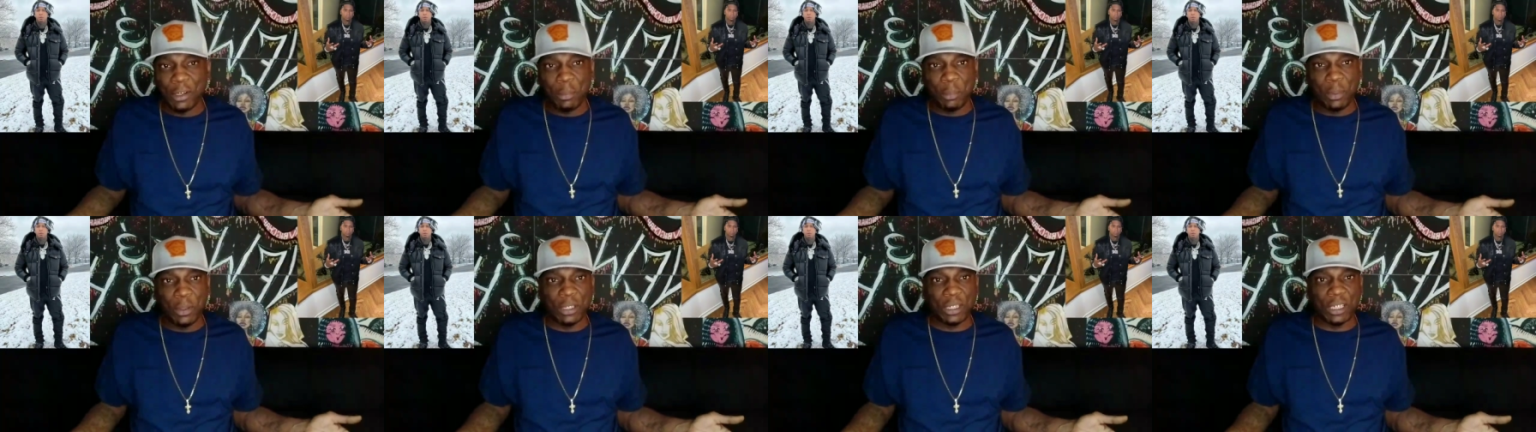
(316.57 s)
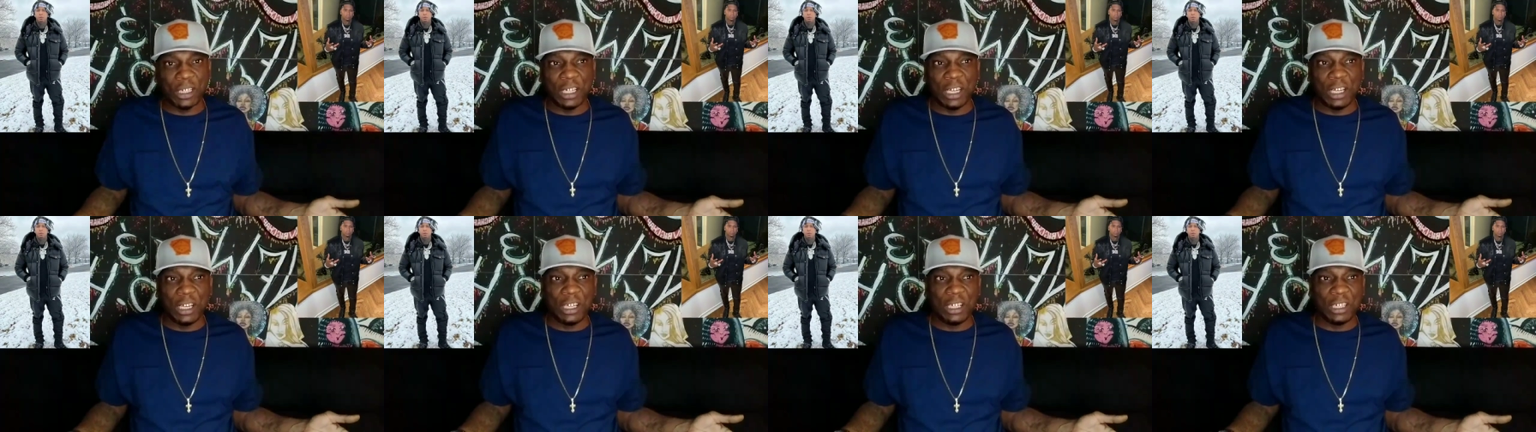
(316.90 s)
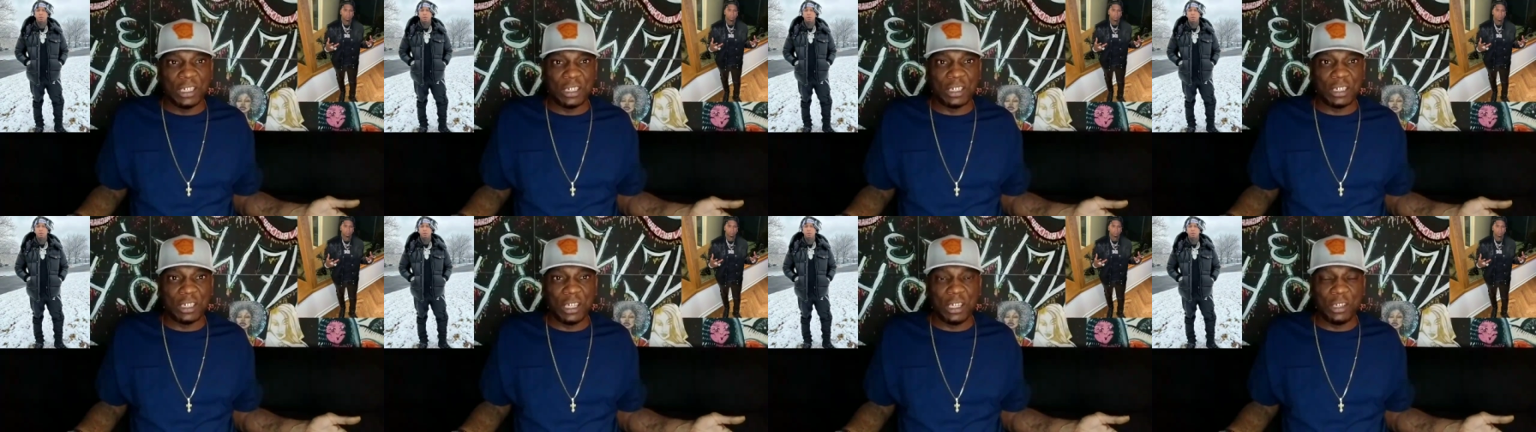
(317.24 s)
to put the
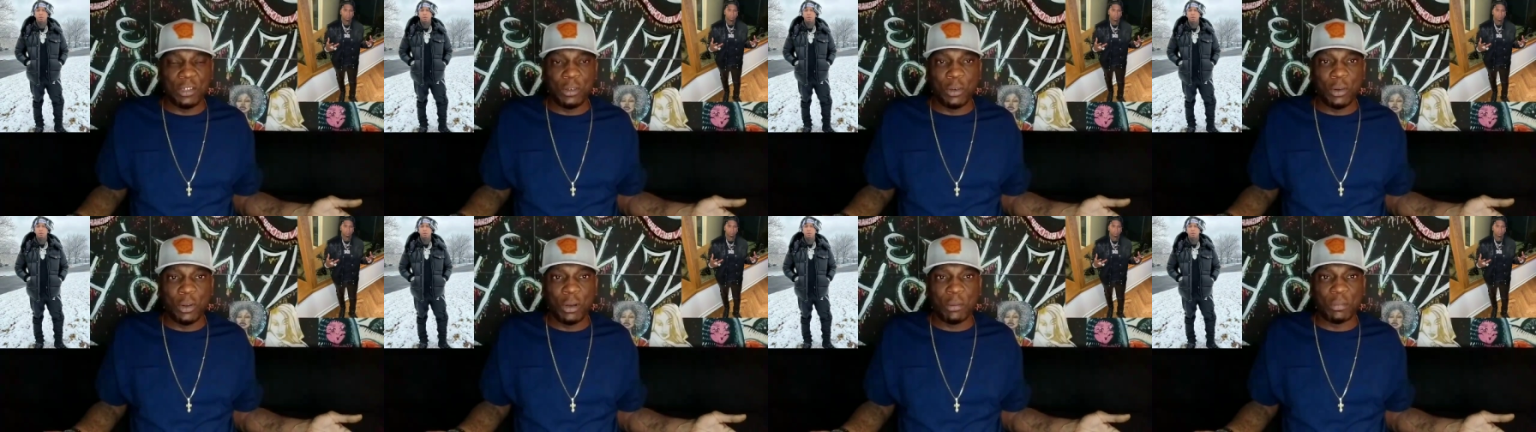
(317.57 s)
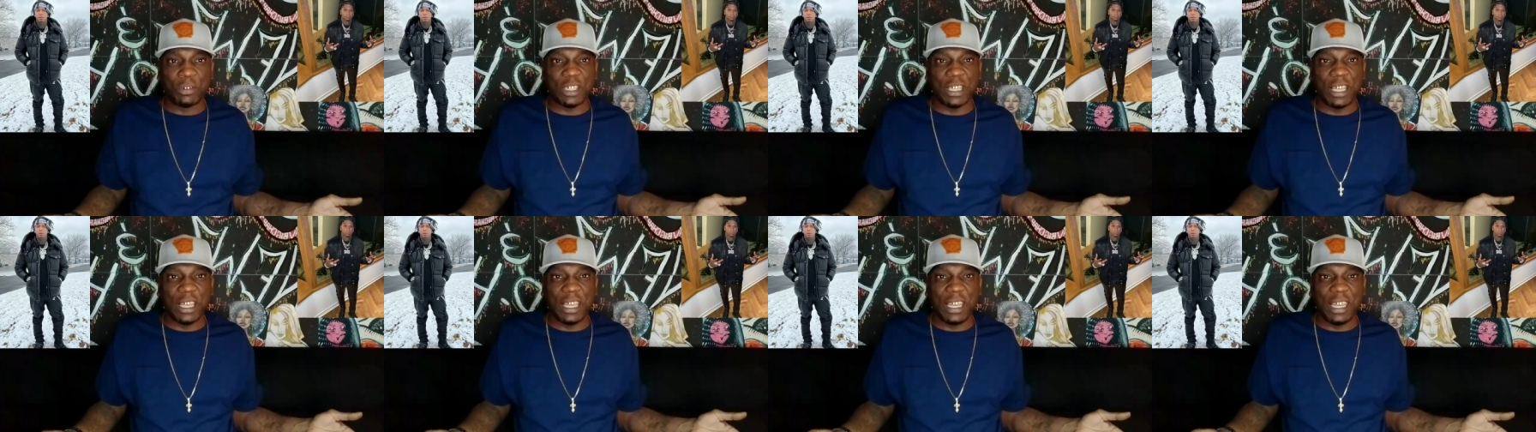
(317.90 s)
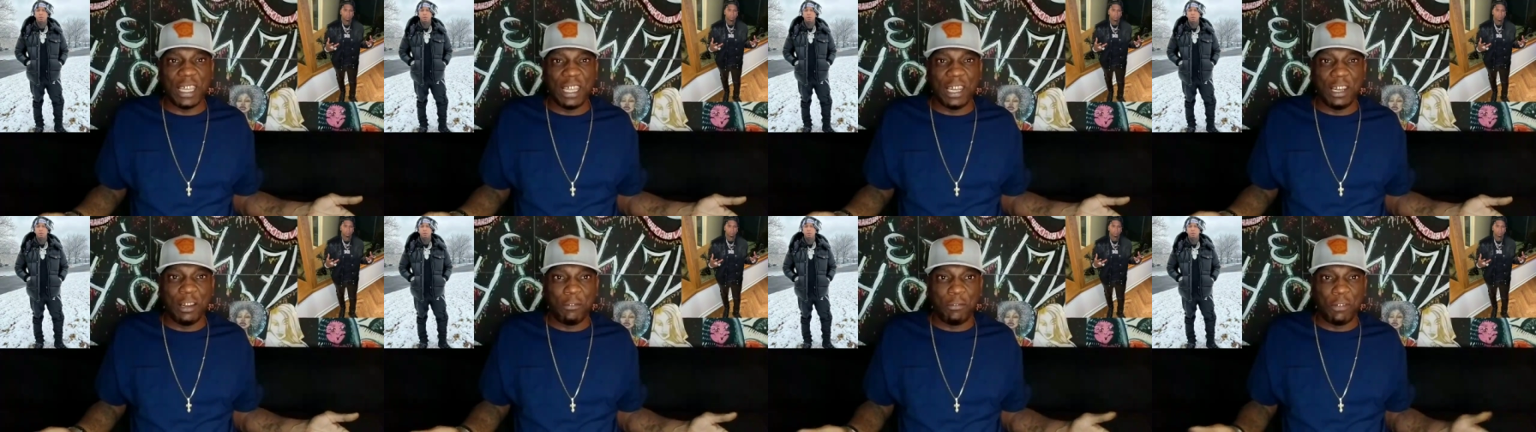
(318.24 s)
guns, you know what I'm
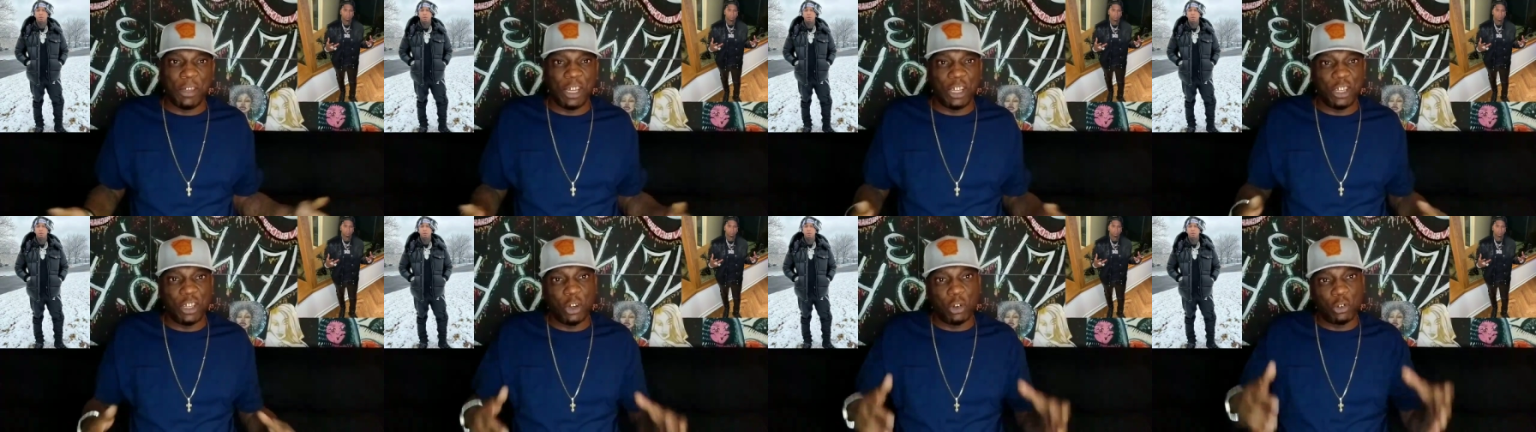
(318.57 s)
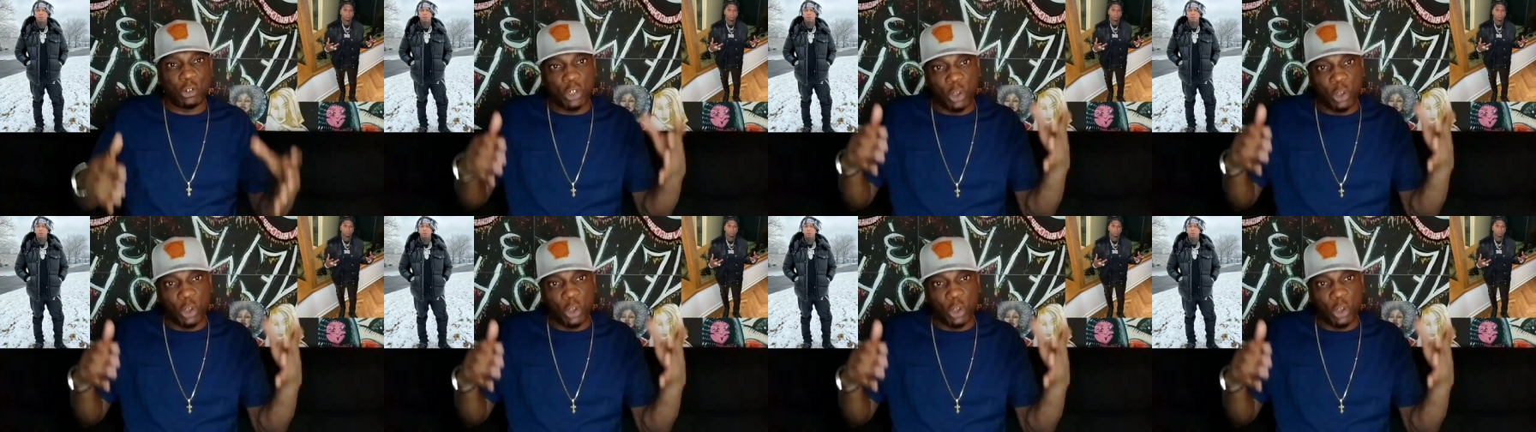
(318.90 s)
saying, in the video.